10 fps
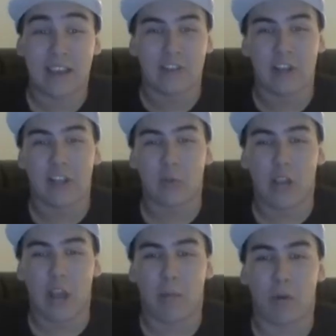There's also
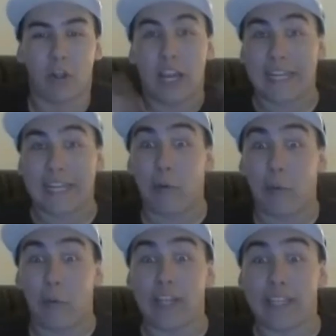a couple
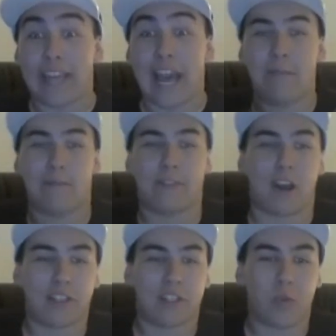get really hype
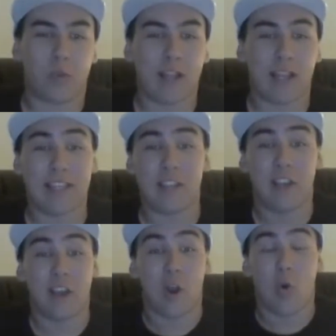songs as well as
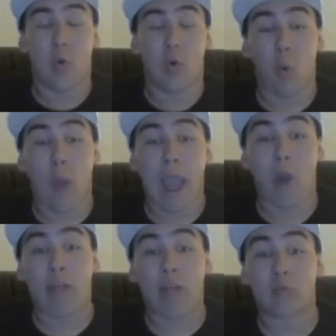
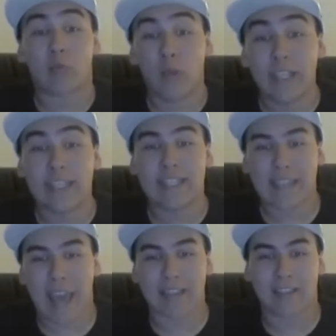wow, that's really
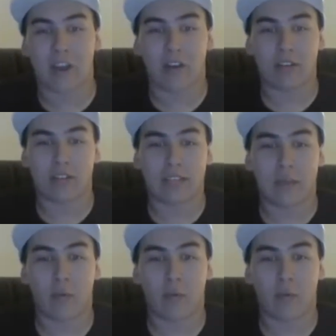sad songs.